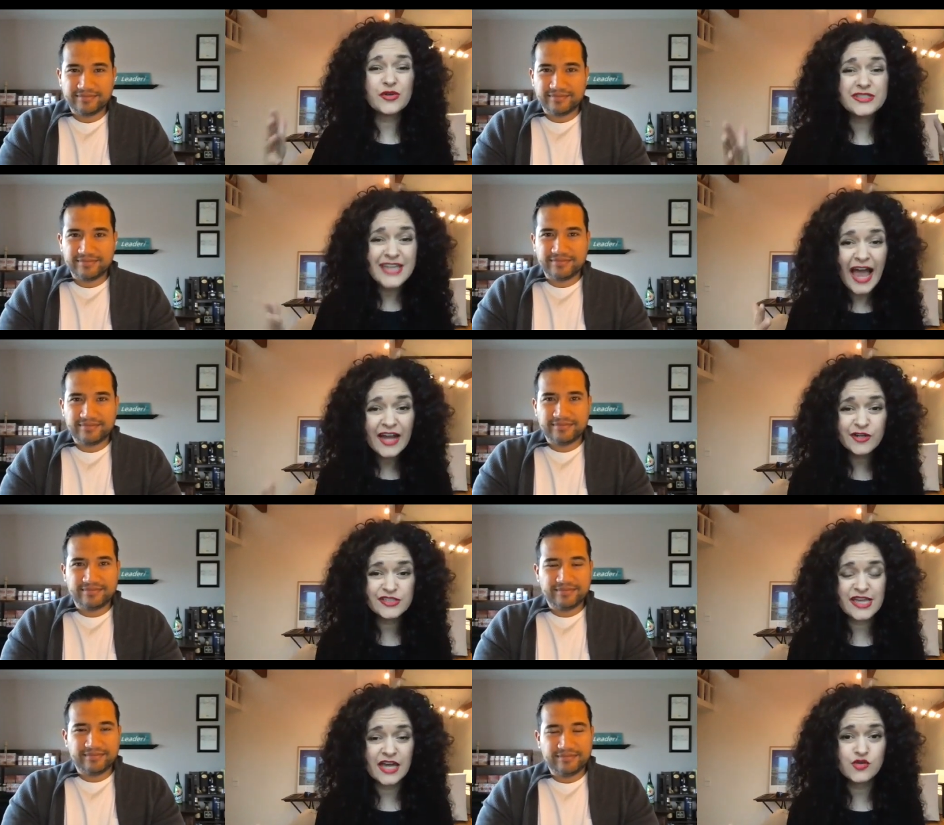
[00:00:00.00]
Speaker 1: your entire
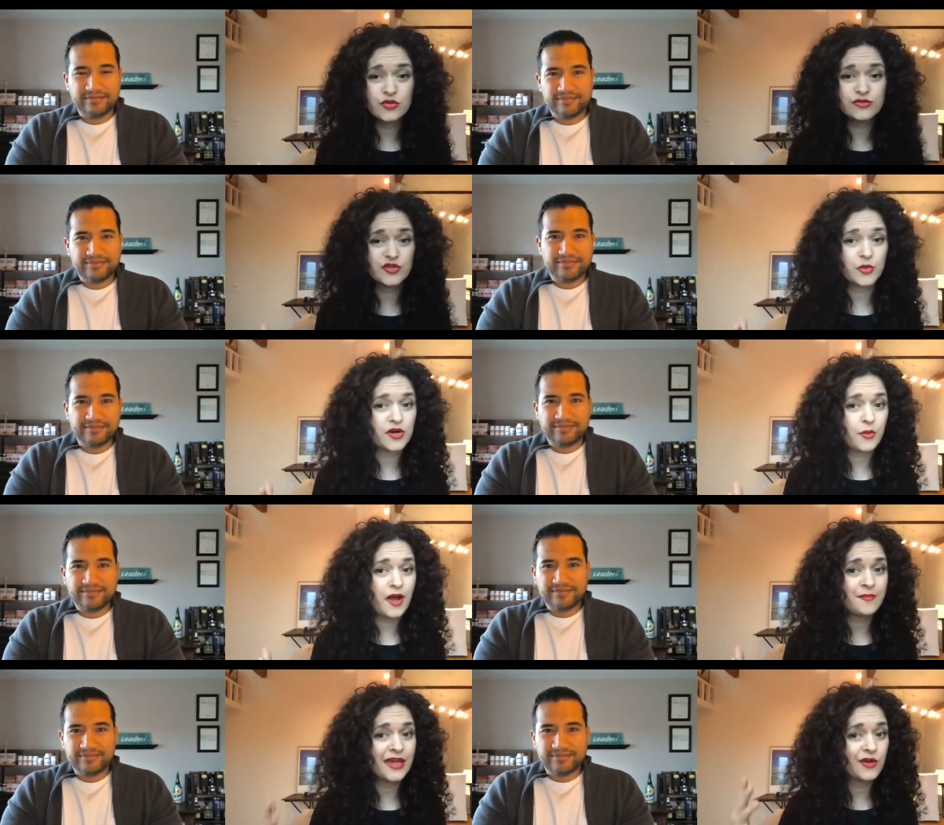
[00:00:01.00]
schedule to work
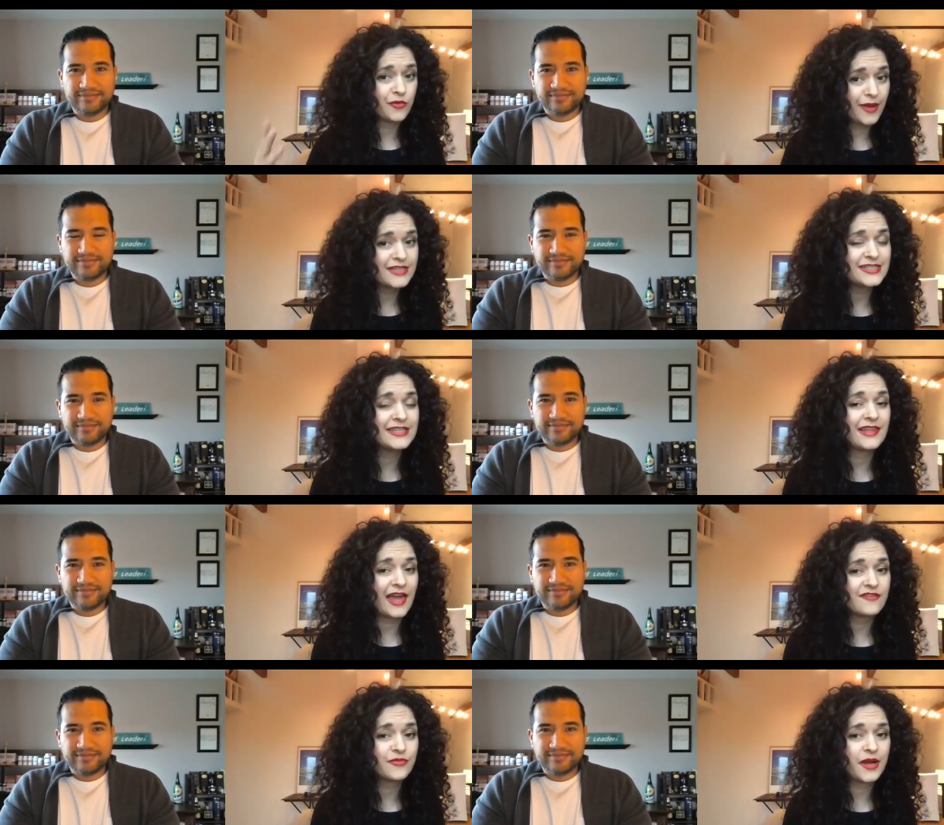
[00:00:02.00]
around my crazy
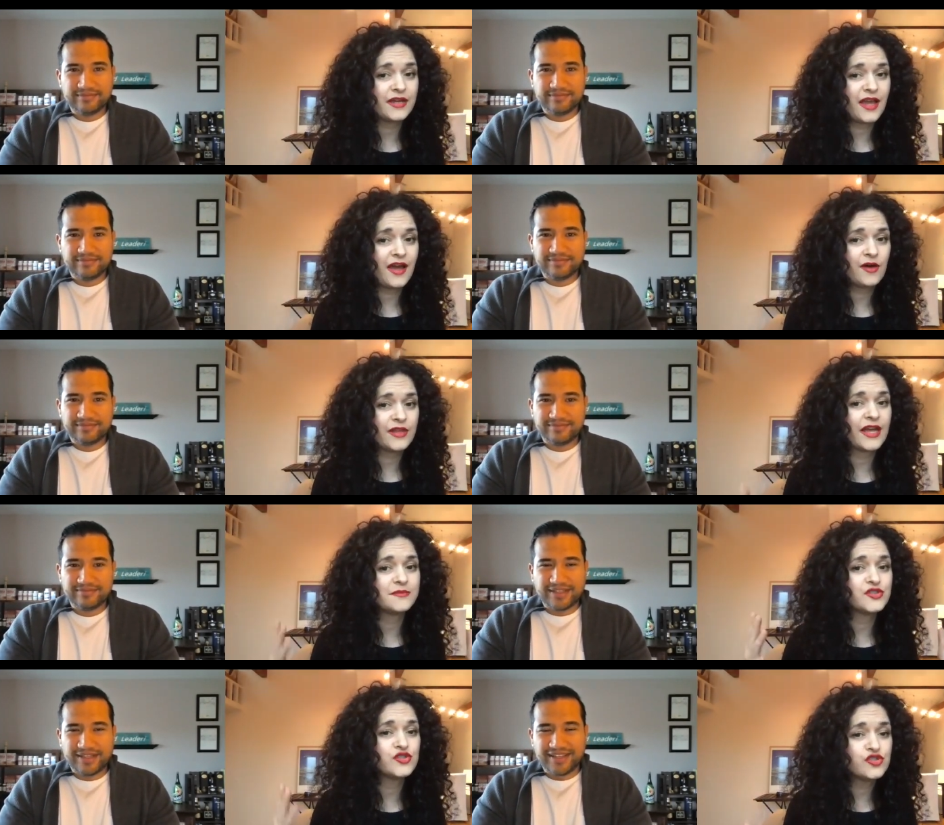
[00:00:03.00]
life right now. Like
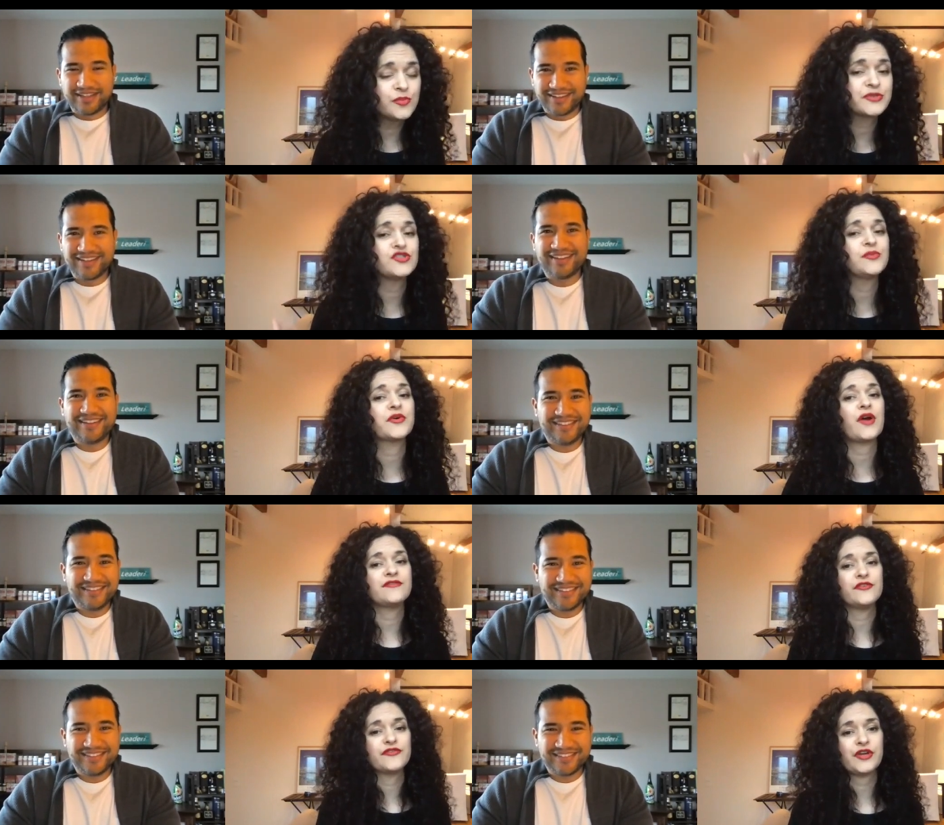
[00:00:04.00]
I'm super, super
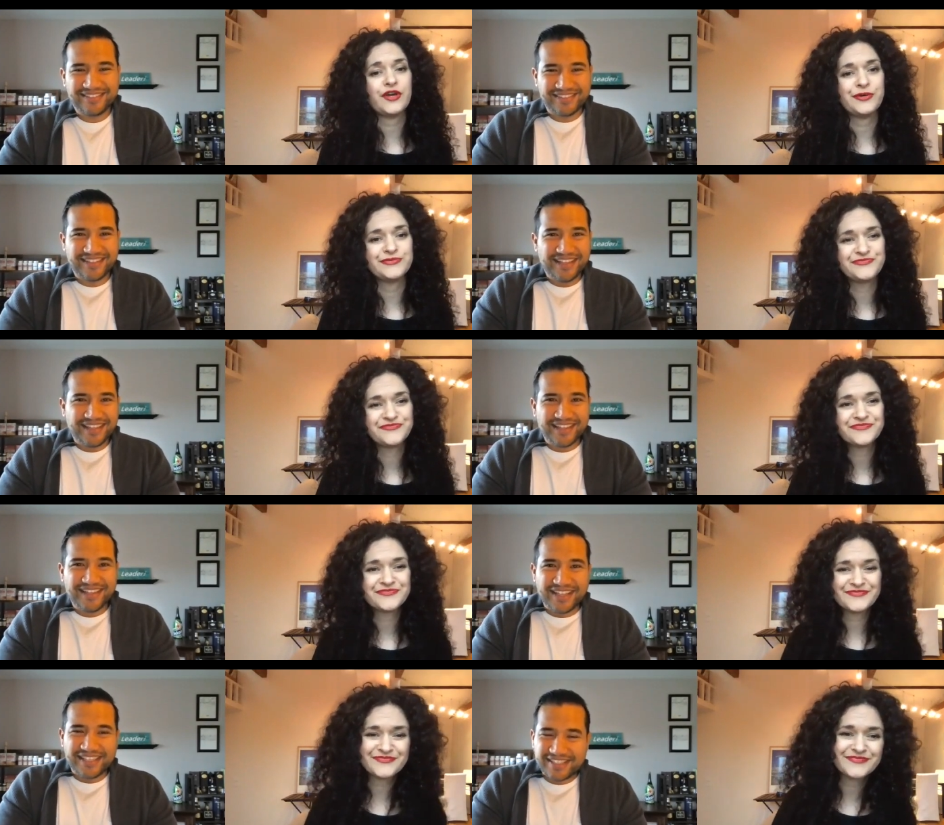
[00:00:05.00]
grateful for you.
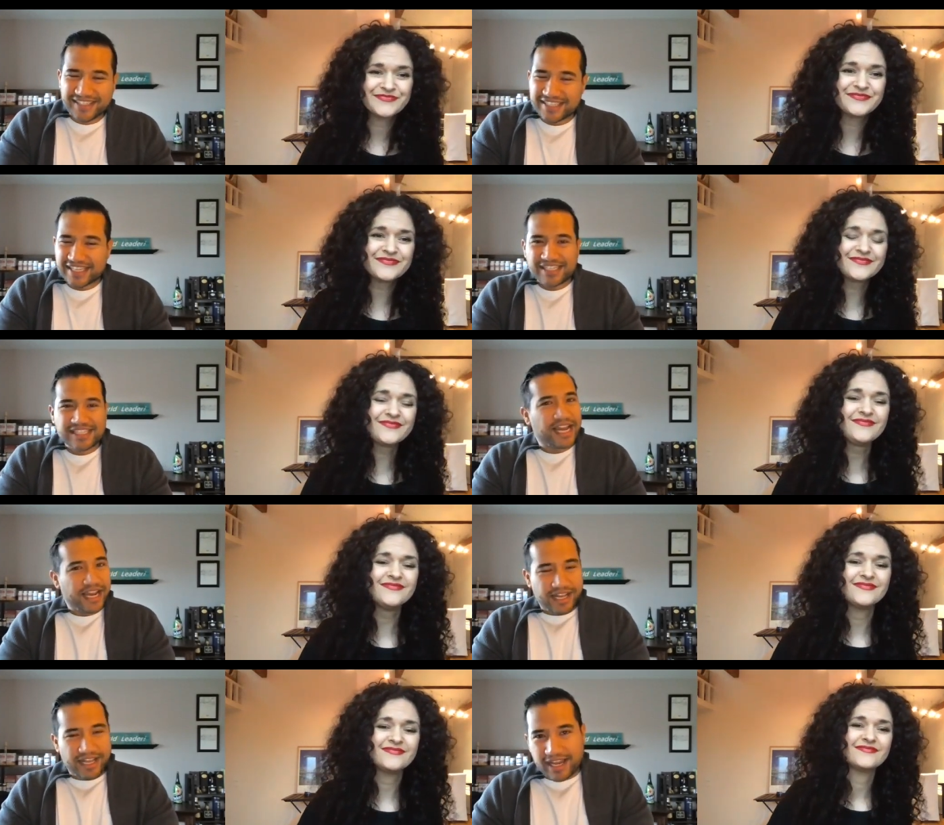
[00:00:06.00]
Speaker 2: It's it's a
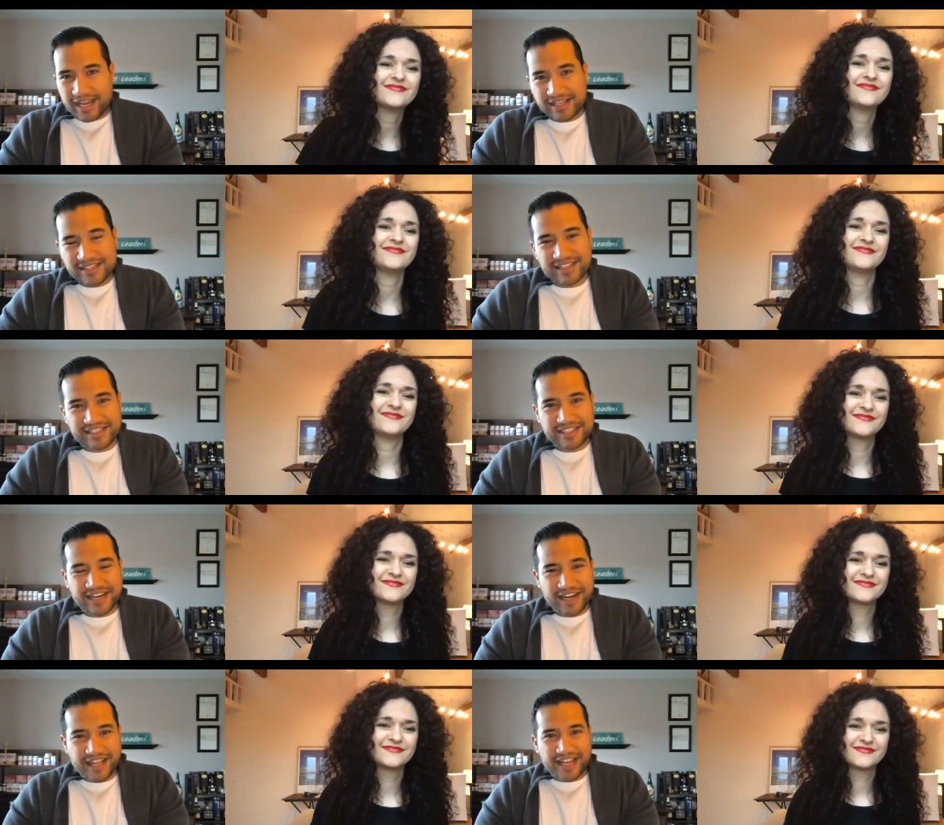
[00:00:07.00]
tiny ask. It's a
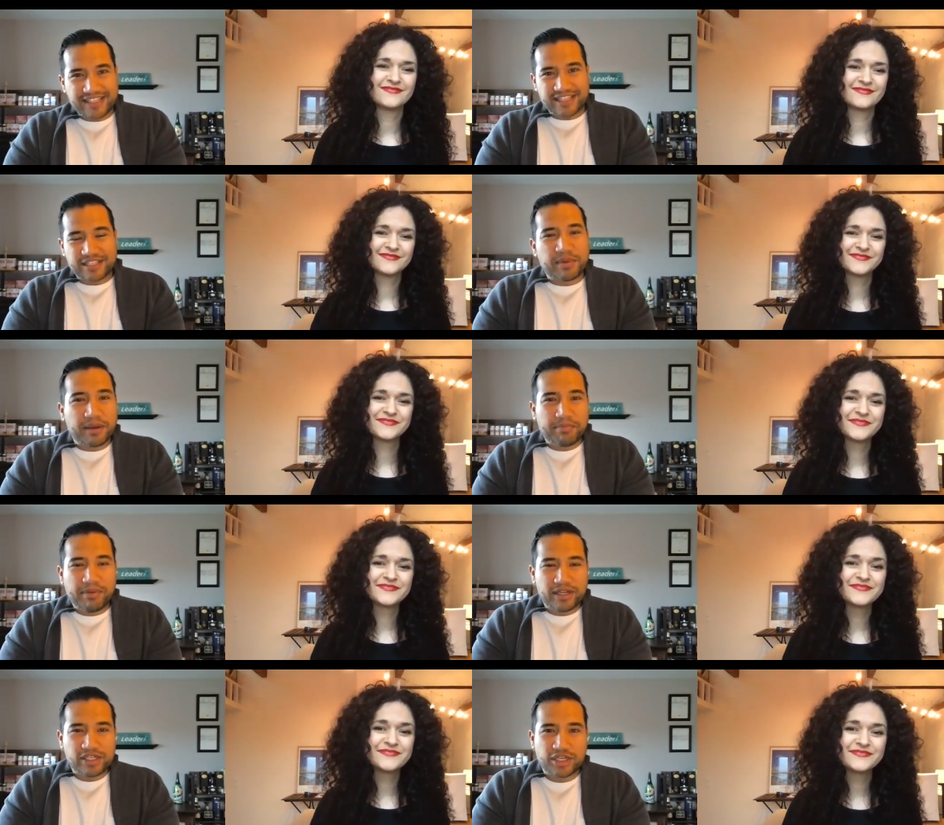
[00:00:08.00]
tiny ask. It's my
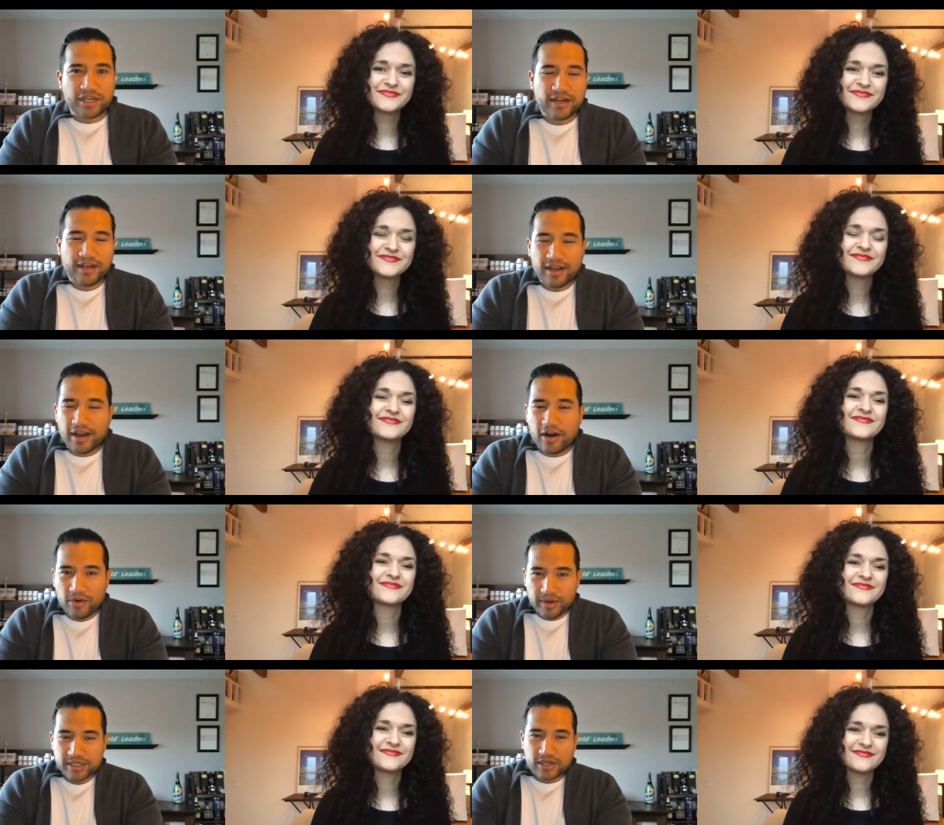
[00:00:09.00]
pleasure.
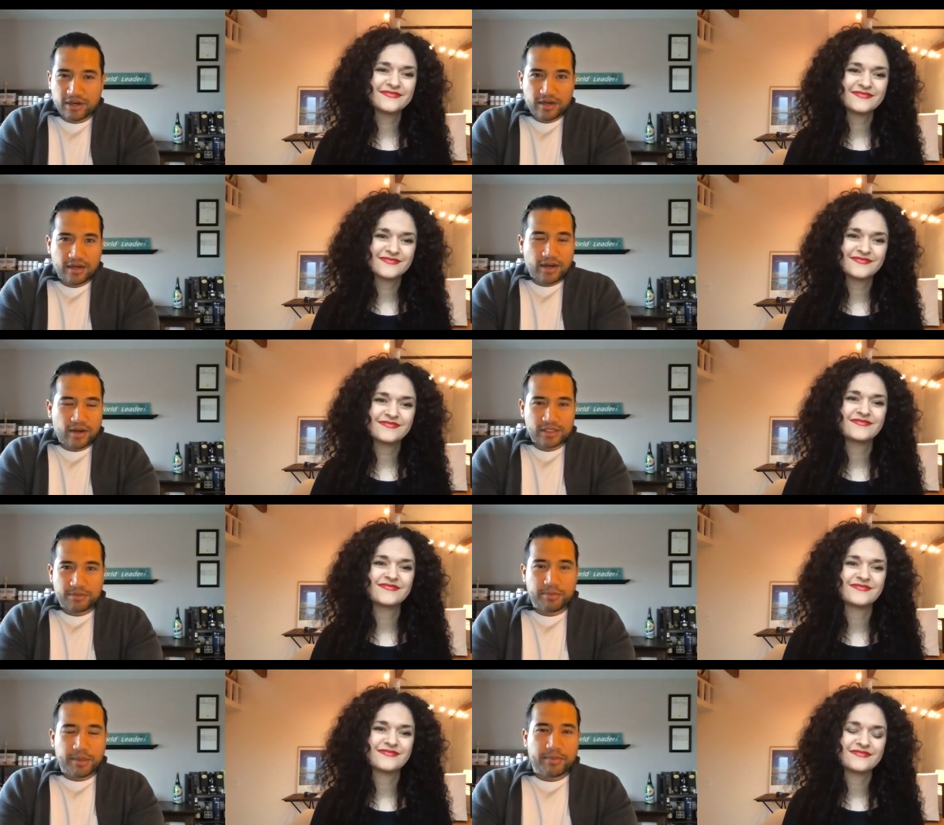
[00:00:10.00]
Always uh,
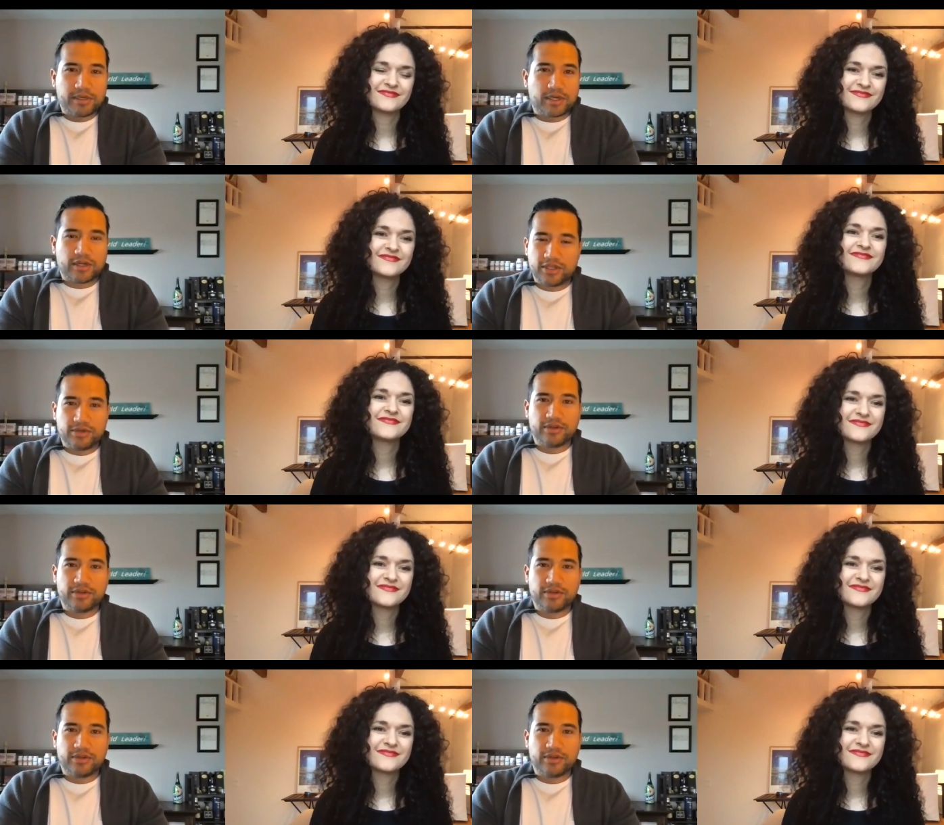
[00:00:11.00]
awesome to be able to talk to you and